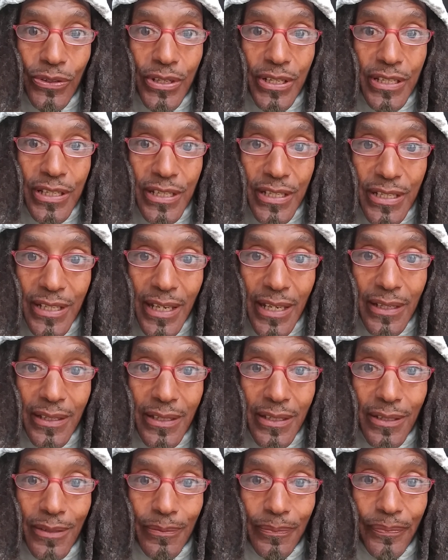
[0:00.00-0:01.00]

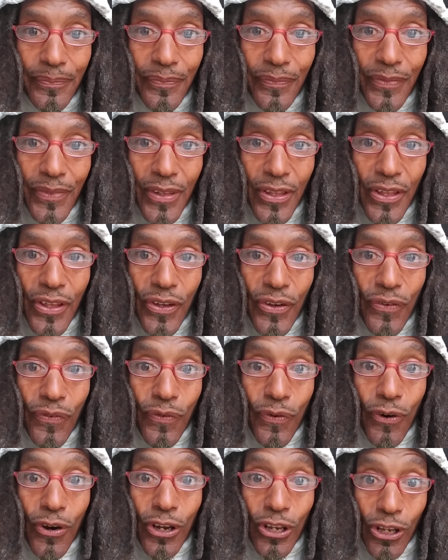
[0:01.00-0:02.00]
consent
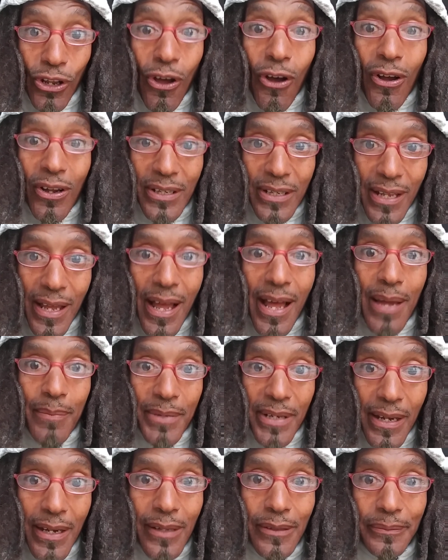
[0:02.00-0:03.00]
for a long time
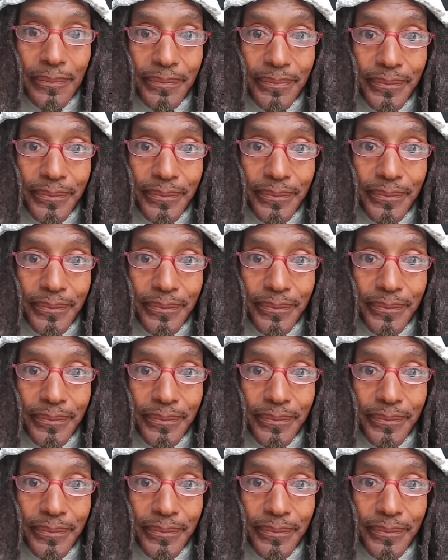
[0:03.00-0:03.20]
now.